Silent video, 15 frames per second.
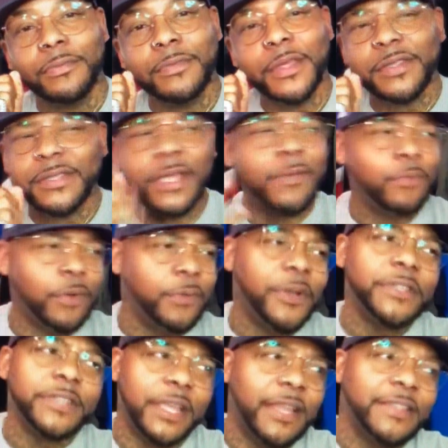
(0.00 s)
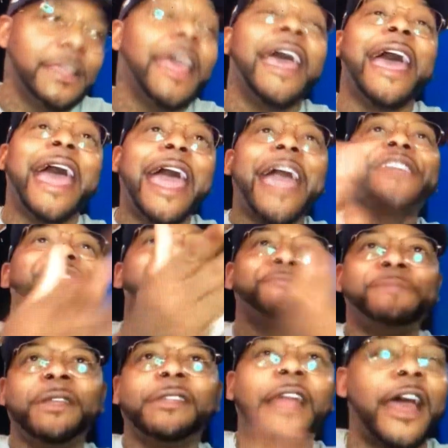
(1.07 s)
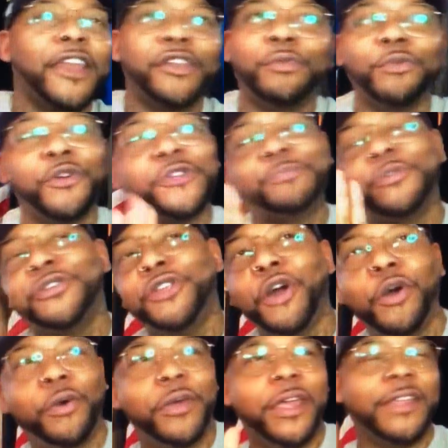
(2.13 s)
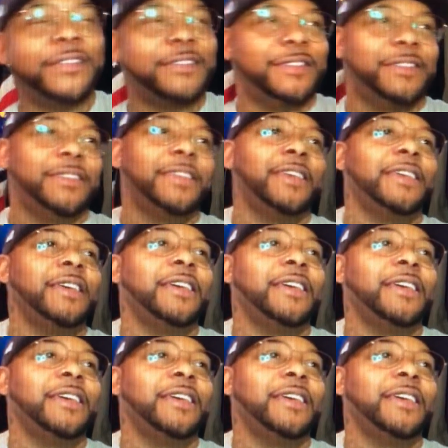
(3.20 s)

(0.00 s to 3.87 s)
They say, well, once again, they say actions speak louder than words, but no, it's